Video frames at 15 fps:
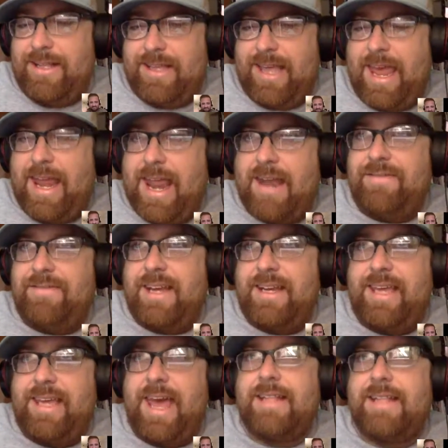It's 8 out of
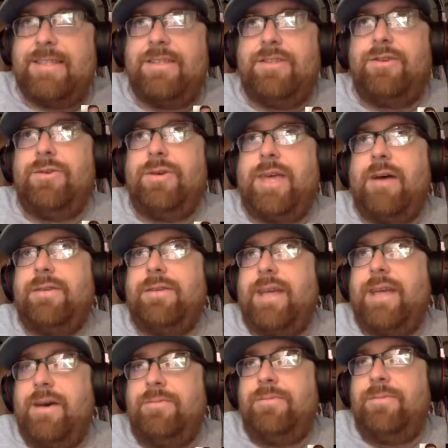10 cats do
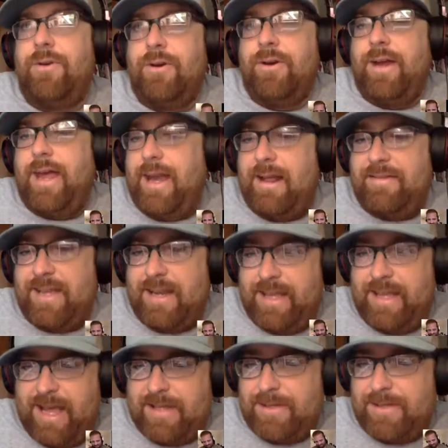countdown, or 8 out of 10
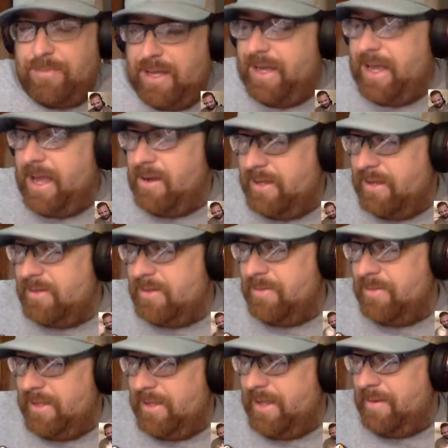cats play countdown,
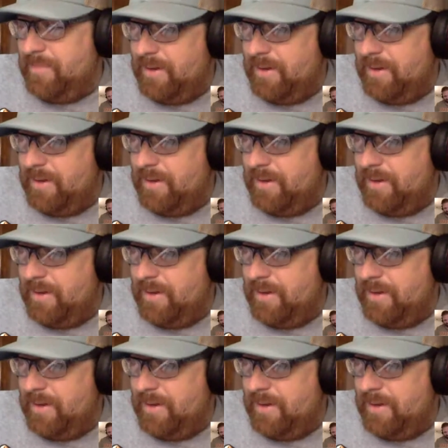something like that.